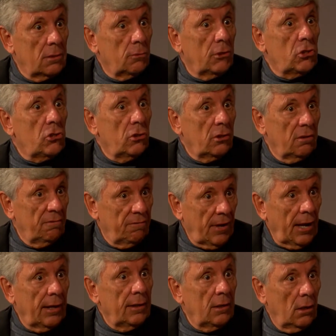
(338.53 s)
which you can
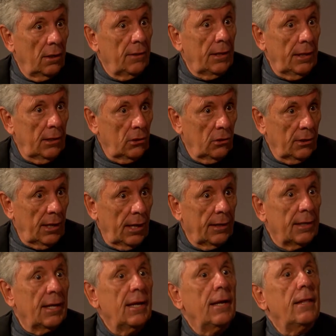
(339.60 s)
find on the
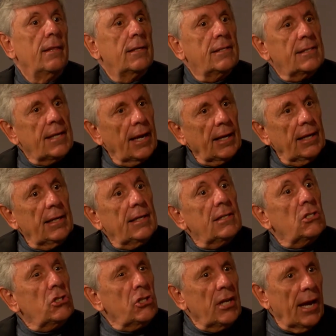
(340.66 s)
internet. The second
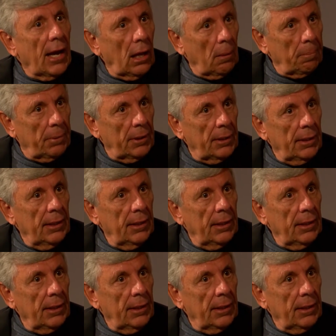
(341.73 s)
is Yelp.